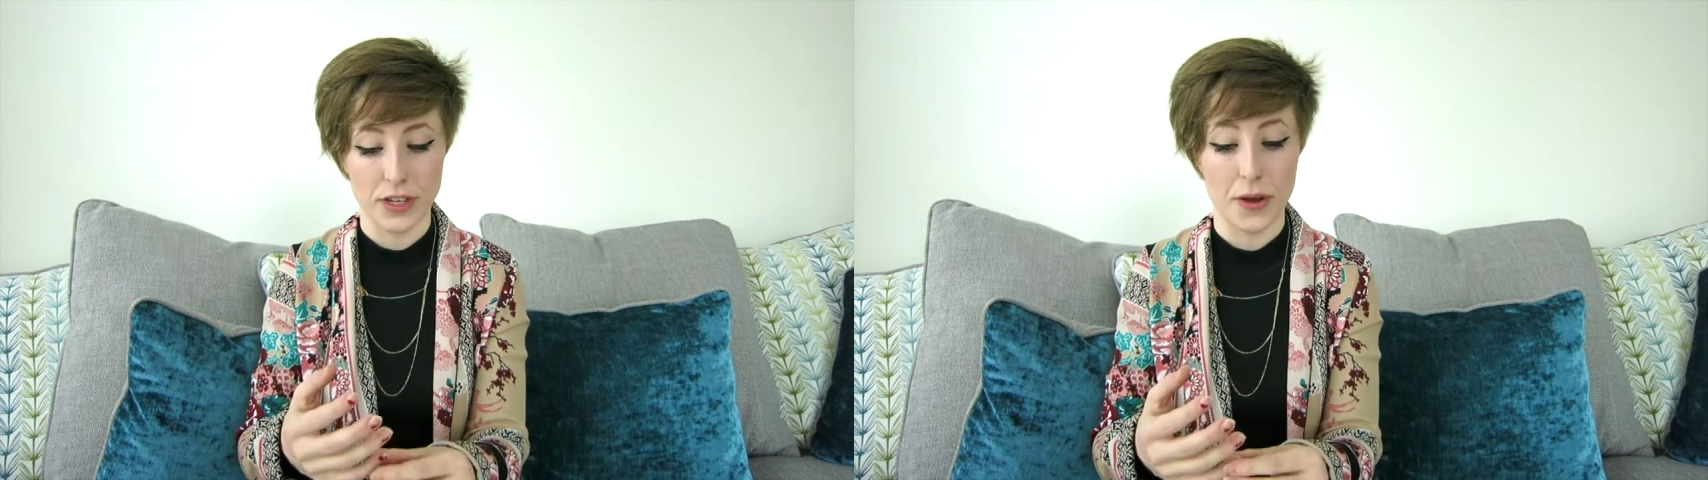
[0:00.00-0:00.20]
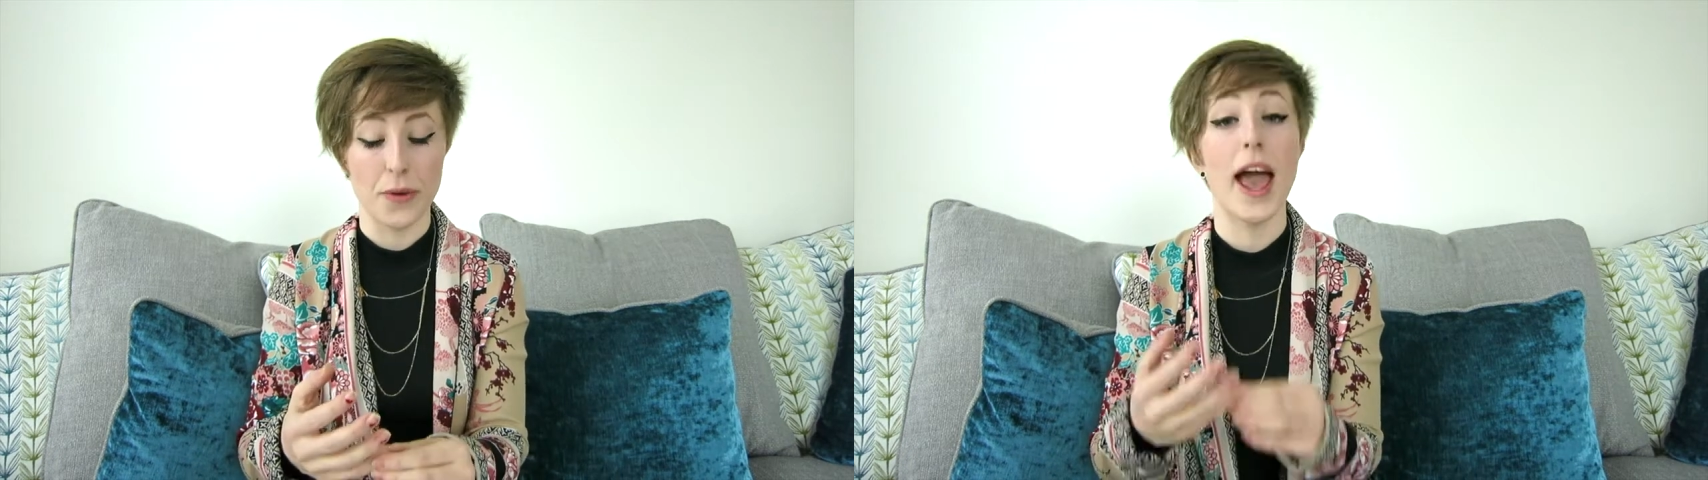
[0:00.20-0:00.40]

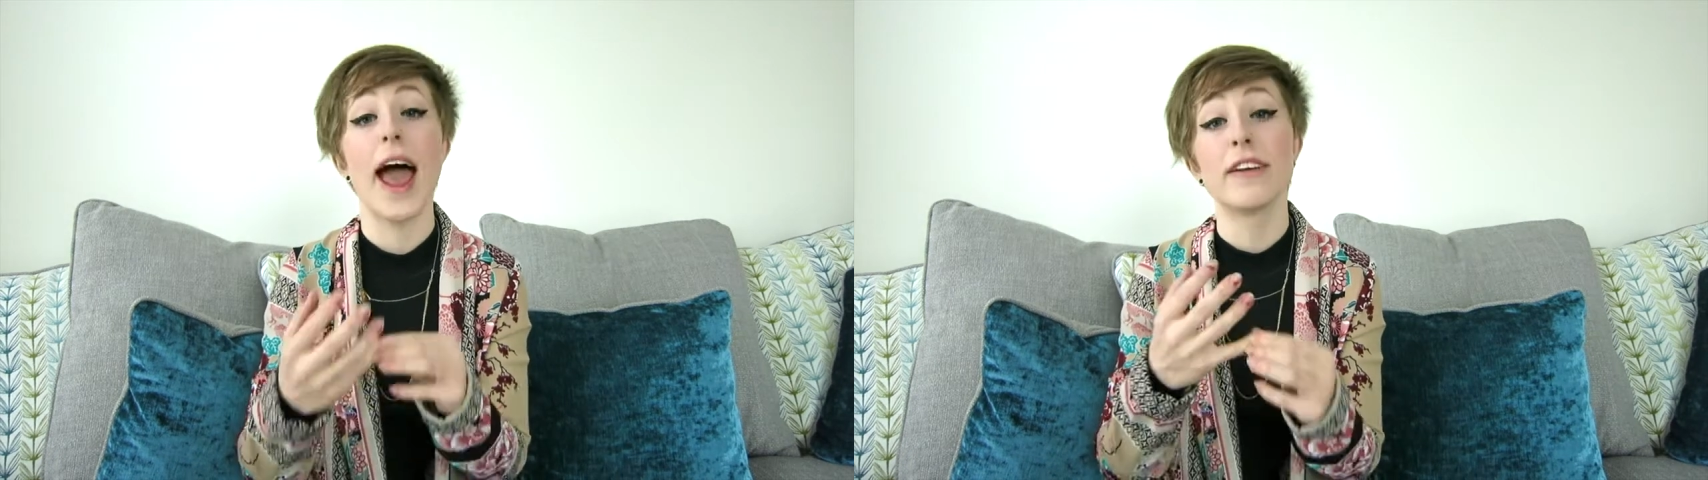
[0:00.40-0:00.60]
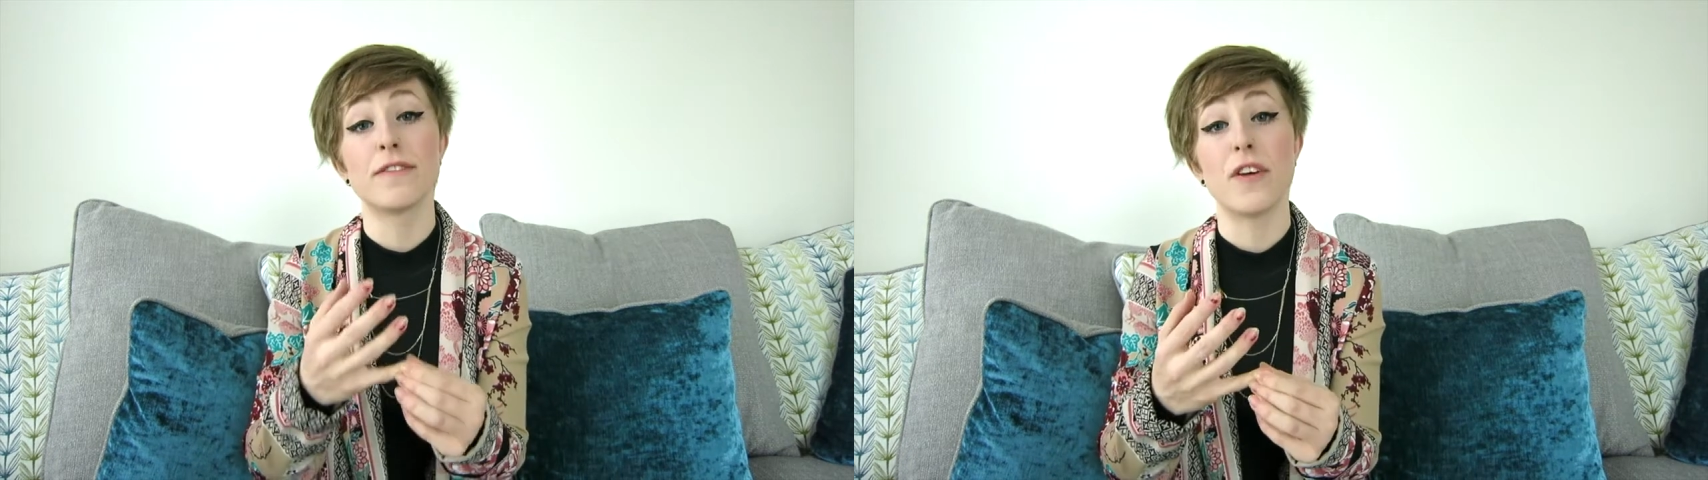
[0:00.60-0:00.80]
So
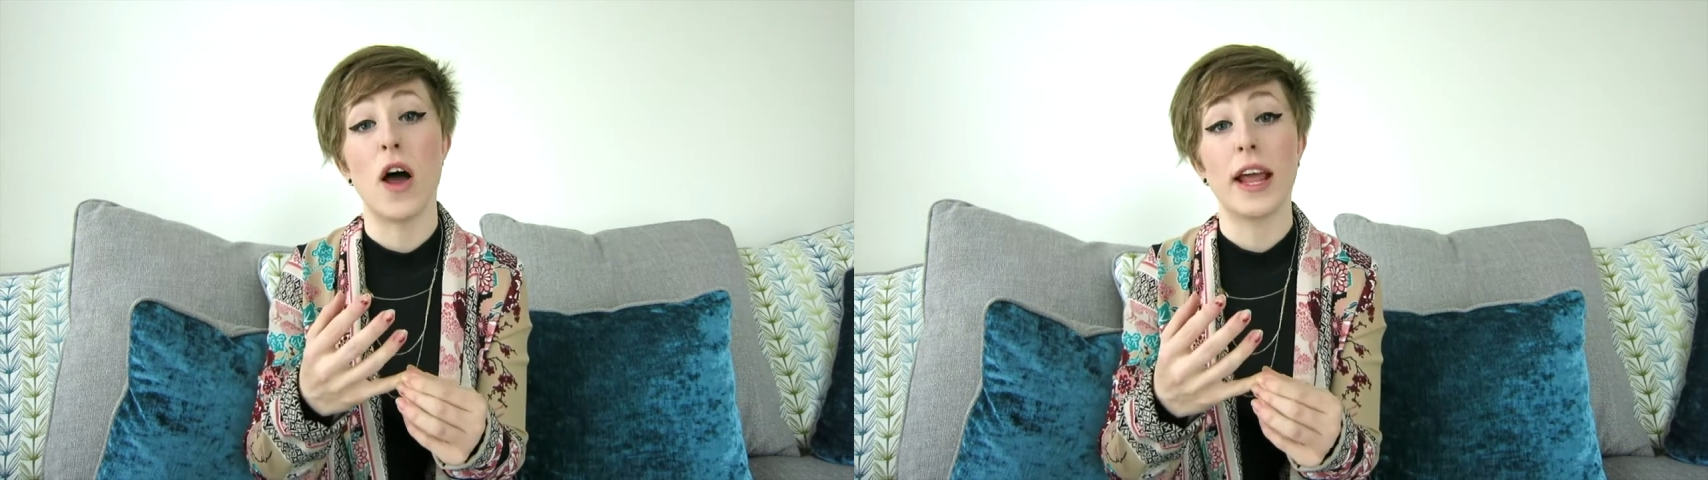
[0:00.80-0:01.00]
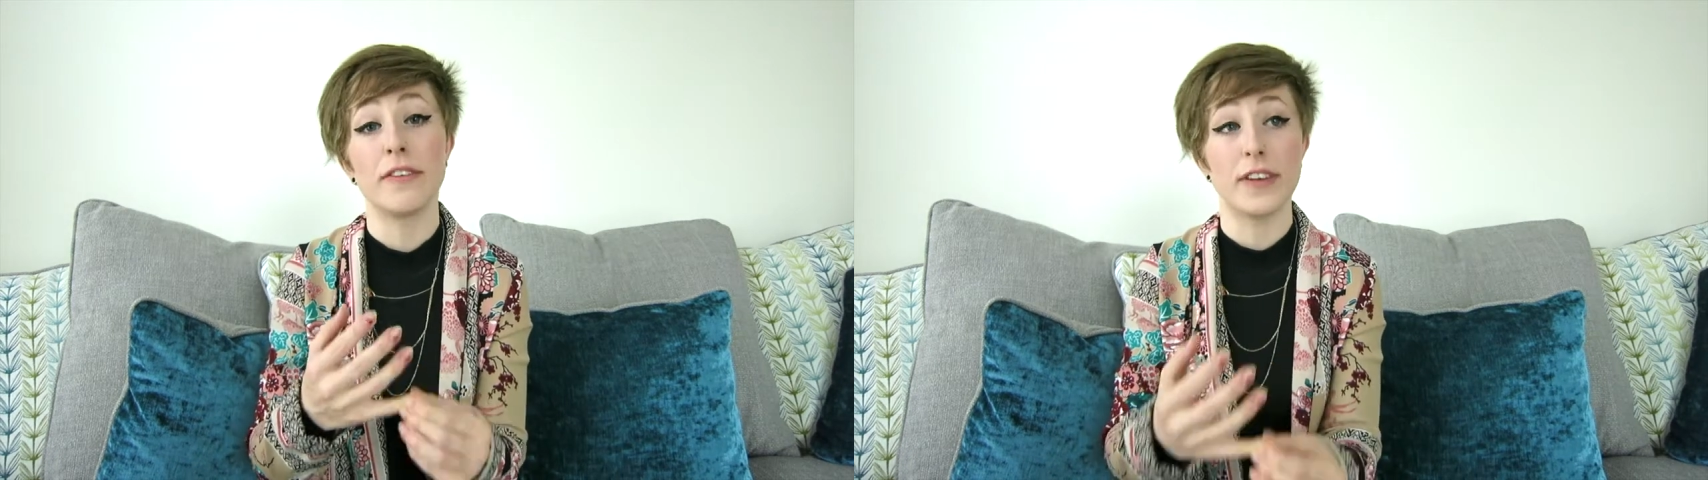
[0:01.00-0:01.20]

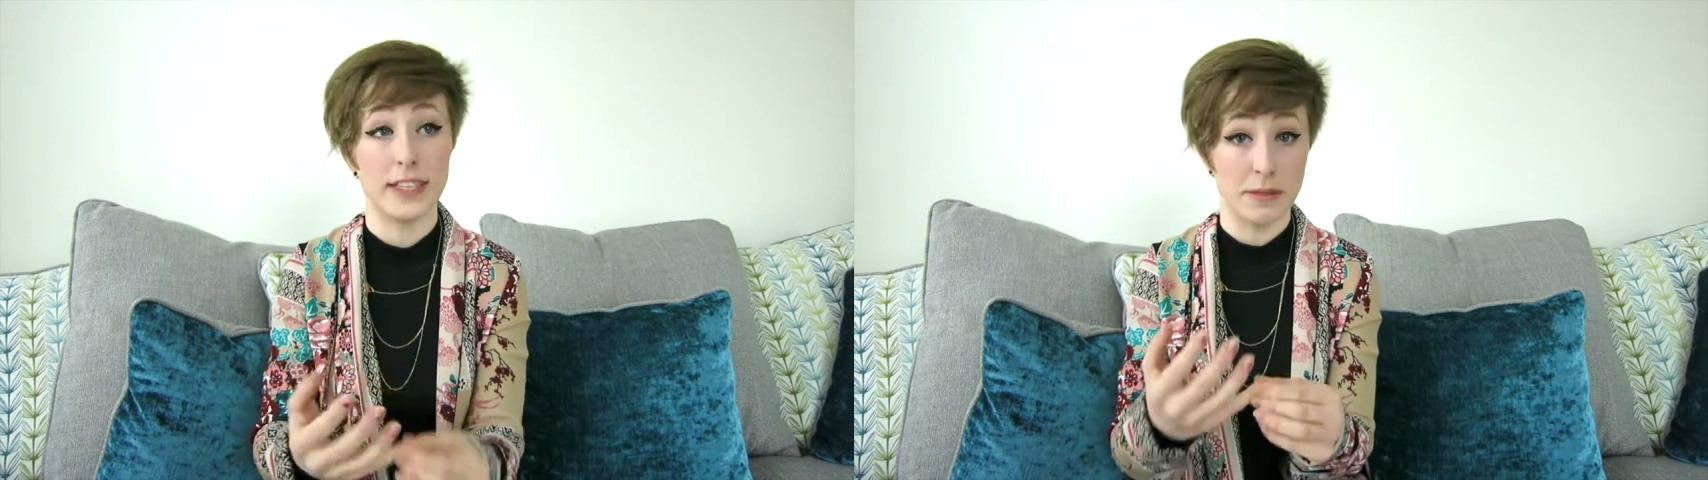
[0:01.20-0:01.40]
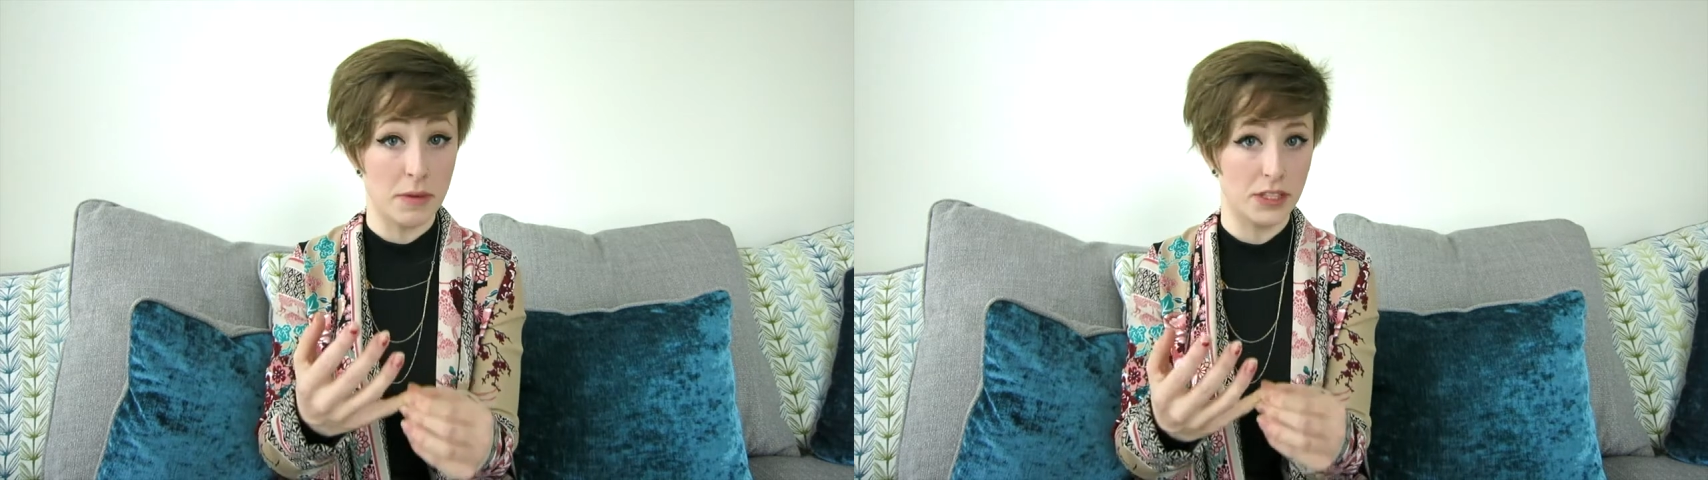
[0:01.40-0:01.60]
N5
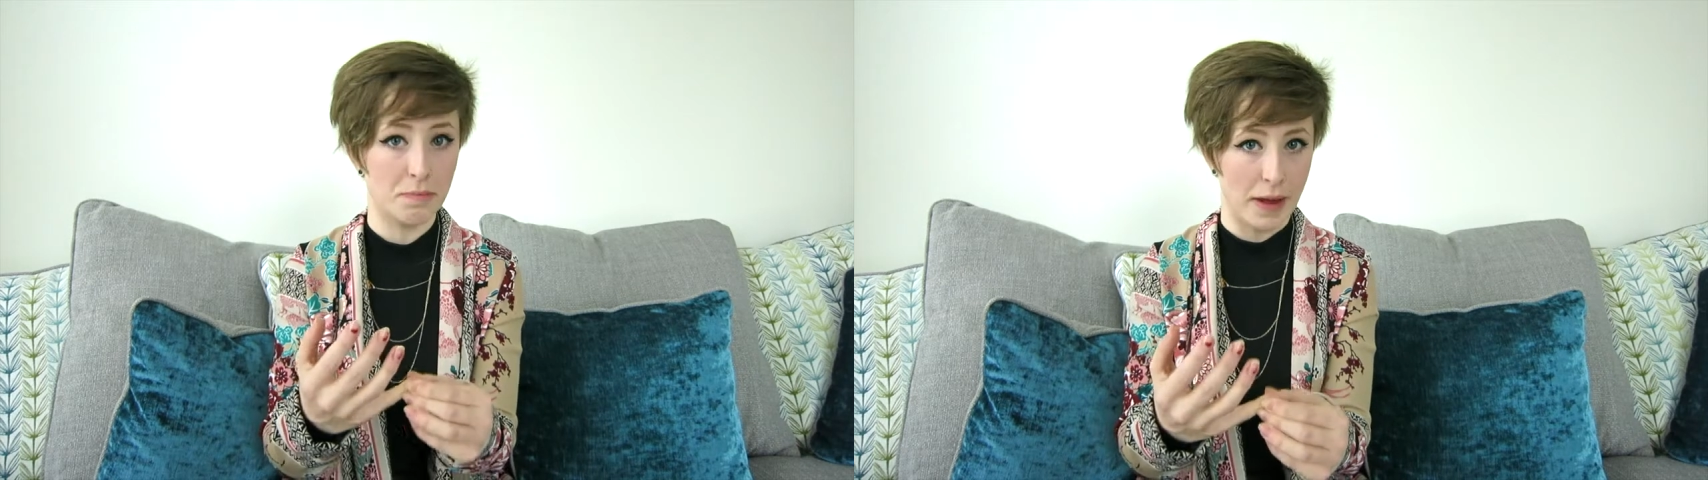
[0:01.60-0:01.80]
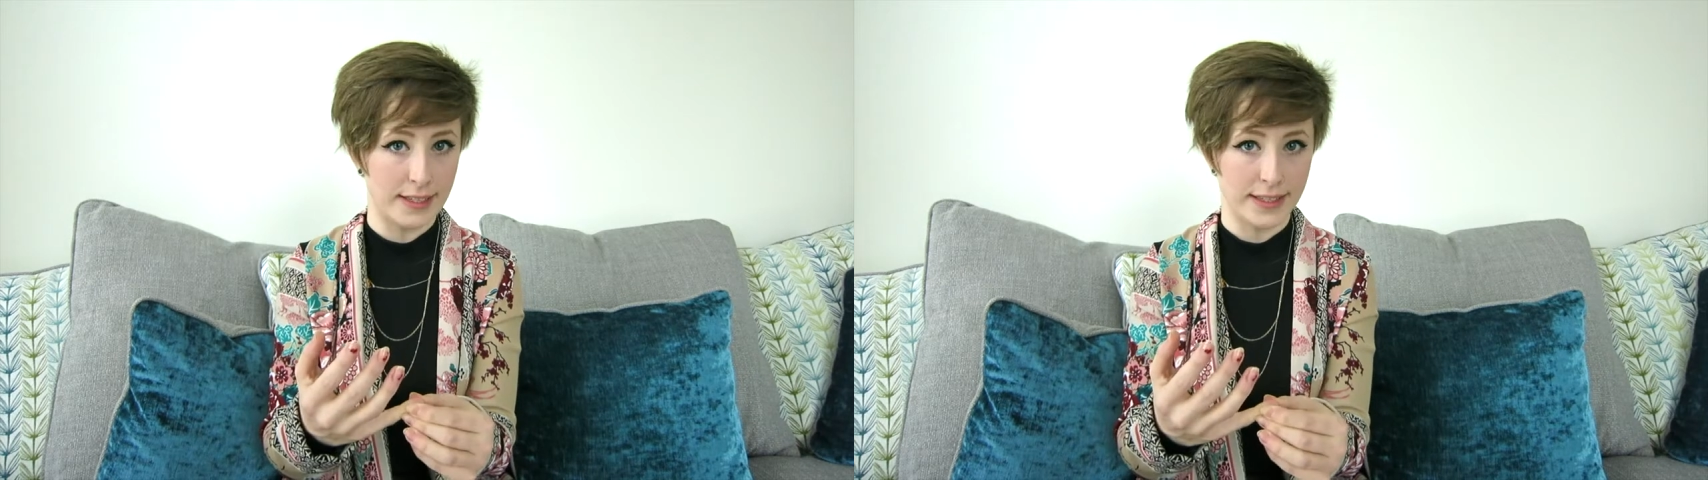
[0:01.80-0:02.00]
is the
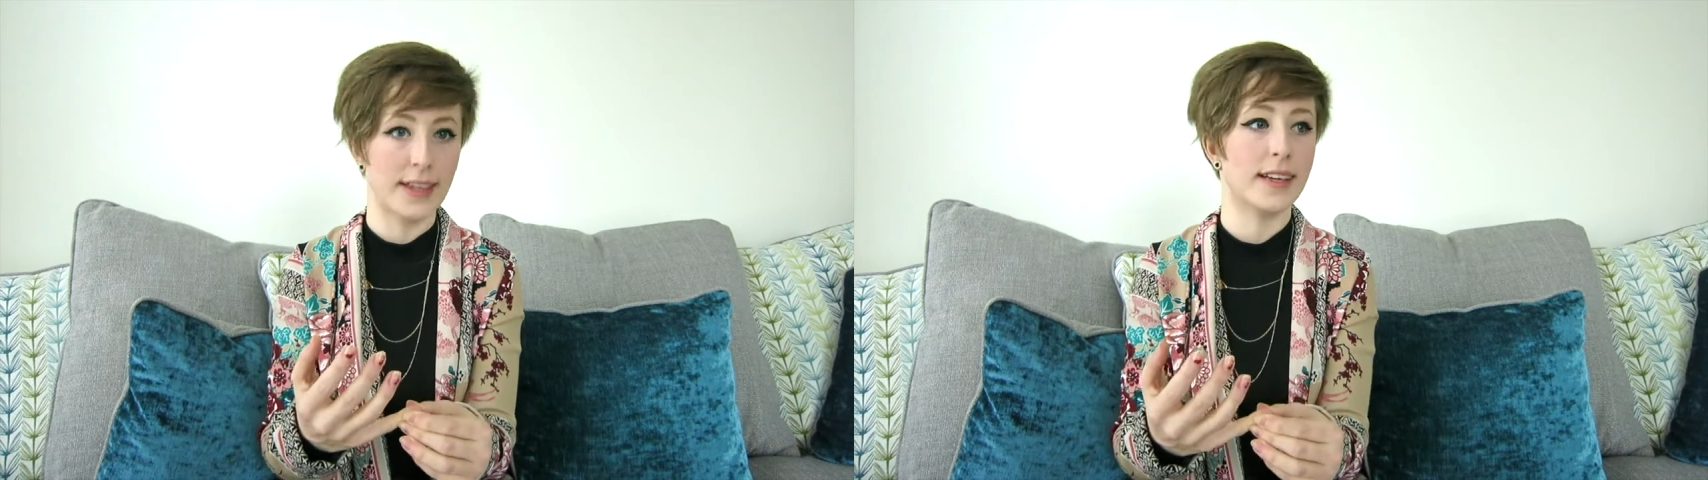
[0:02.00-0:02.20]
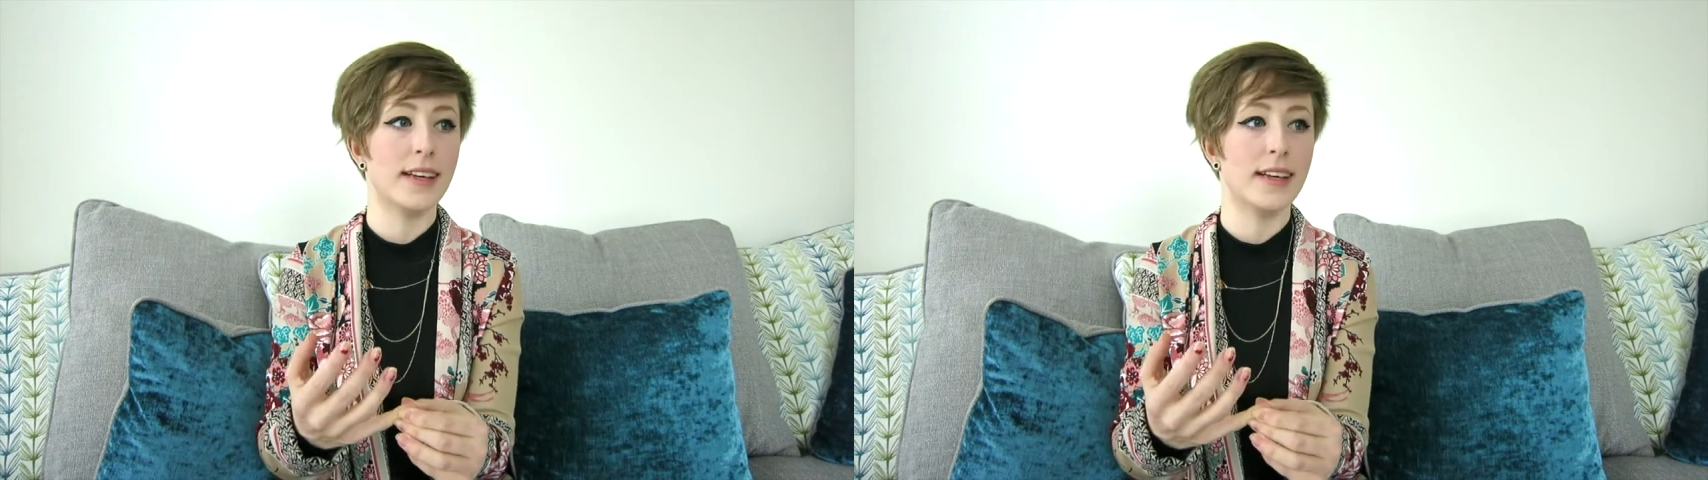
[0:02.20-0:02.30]
most basic,